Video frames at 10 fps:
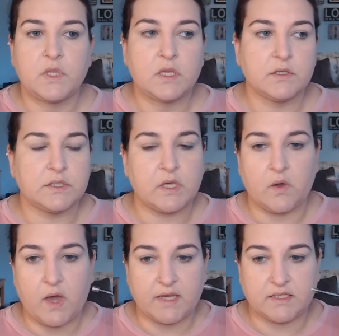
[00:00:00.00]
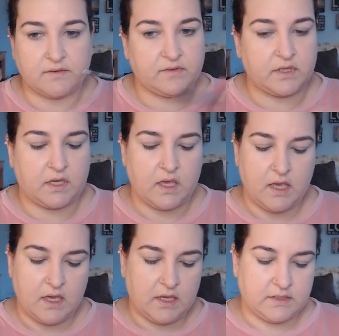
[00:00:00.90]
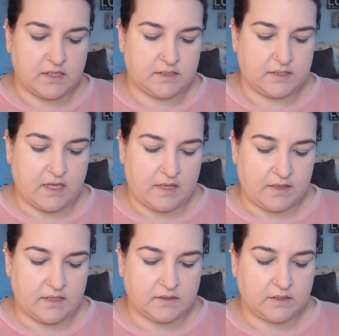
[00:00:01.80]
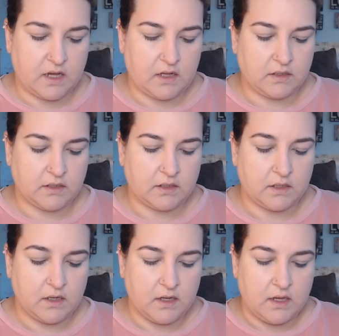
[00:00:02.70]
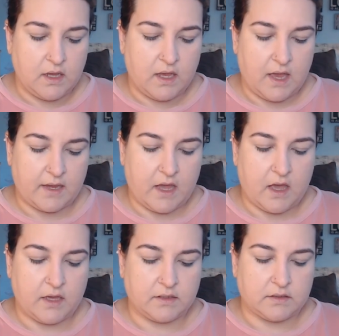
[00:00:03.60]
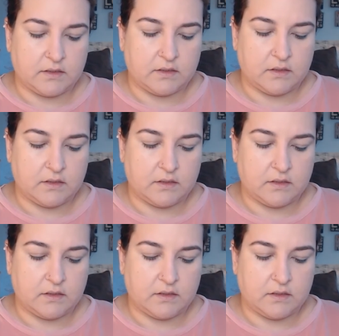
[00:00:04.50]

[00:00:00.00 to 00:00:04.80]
so I definitely tested that. This color I got